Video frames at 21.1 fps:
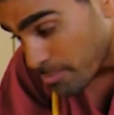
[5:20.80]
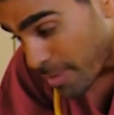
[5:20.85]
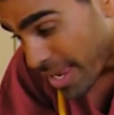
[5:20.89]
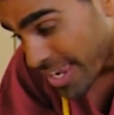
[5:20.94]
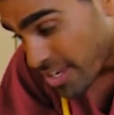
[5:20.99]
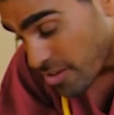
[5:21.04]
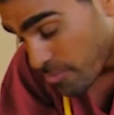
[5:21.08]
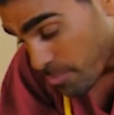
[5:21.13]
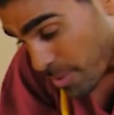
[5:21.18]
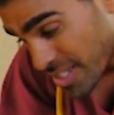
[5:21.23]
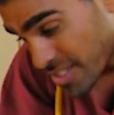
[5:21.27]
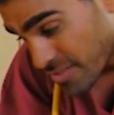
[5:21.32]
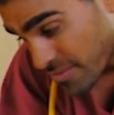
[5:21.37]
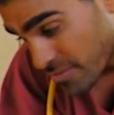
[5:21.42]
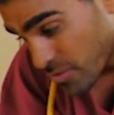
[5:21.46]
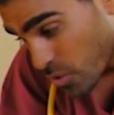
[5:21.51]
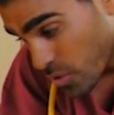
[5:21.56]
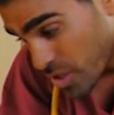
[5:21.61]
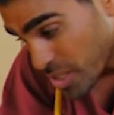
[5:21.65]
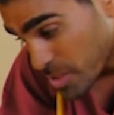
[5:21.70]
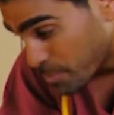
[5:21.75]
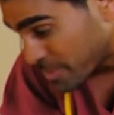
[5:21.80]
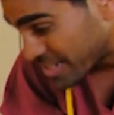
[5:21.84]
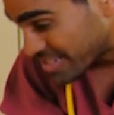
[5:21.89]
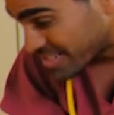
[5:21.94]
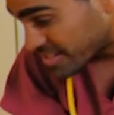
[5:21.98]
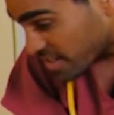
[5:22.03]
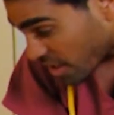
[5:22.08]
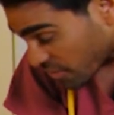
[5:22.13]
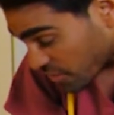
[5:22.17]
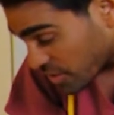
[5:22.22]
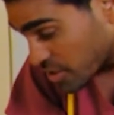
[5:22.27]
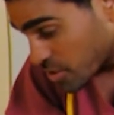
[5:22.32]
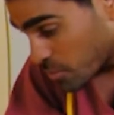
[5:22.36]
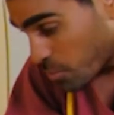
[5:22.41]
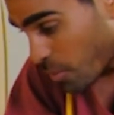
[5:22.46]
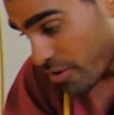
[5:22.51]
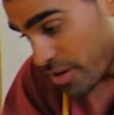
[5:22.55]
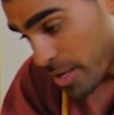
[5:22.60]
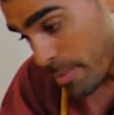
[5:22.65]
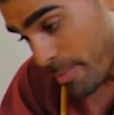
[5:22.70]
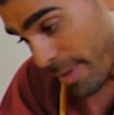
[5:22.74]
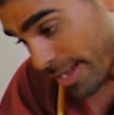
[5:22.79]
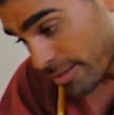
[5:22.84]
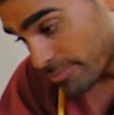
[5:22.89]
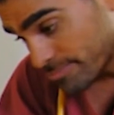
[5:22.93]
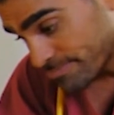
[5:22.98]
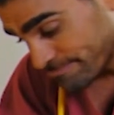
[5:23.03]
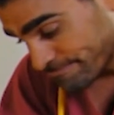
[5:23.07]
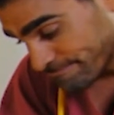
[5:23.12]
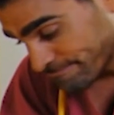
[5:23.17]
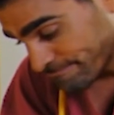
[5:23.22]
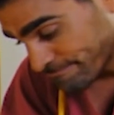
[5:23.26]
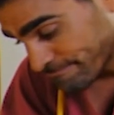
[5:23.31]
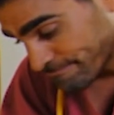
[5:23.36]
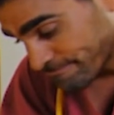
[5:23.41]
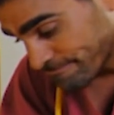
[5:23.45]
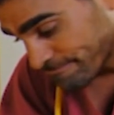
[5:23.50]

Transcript: make a bit of noise, but it's nothing to worry about. Pardon?